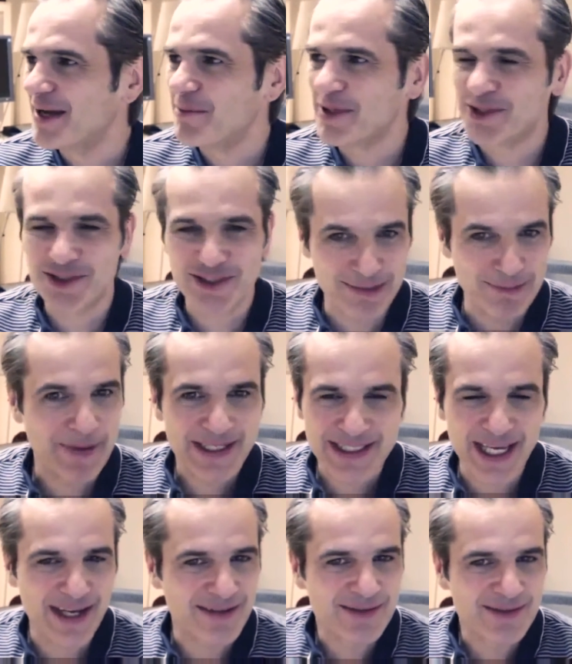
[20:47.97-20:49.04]
But you see,
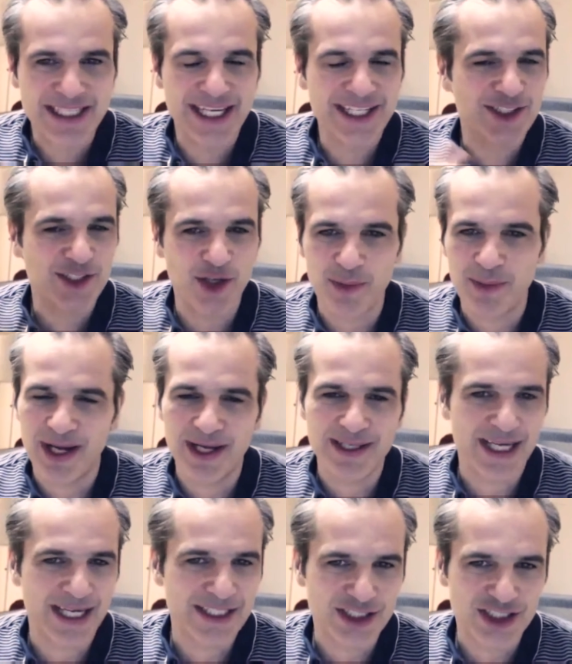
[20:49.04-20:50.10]
K-Scope.
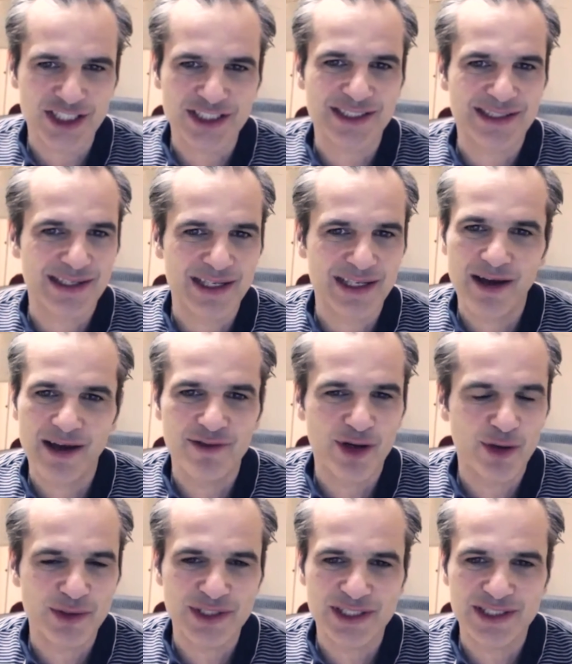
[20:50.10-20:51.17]
I just love
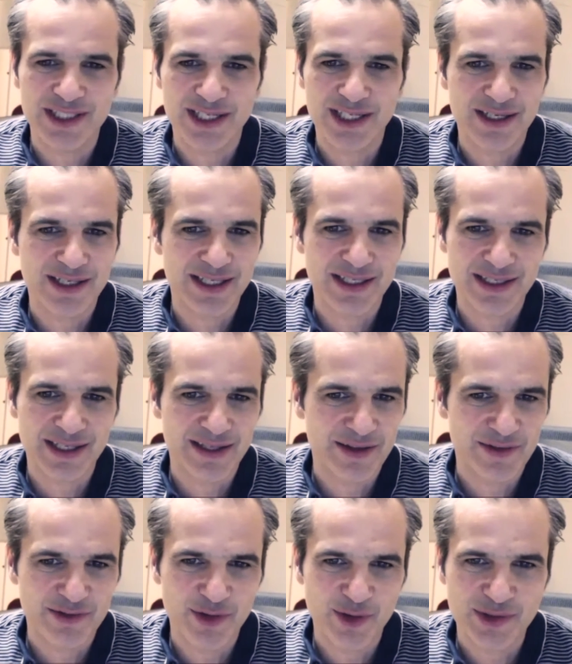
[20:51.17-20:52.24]
Oditag and
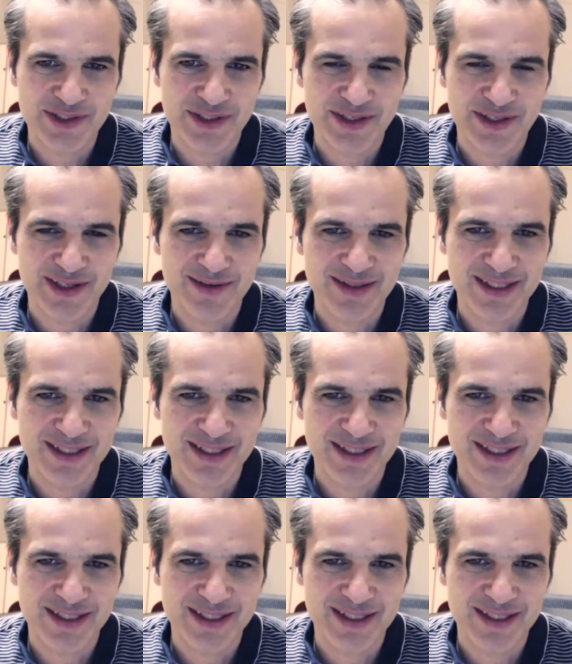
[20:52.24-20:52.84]
the folks there.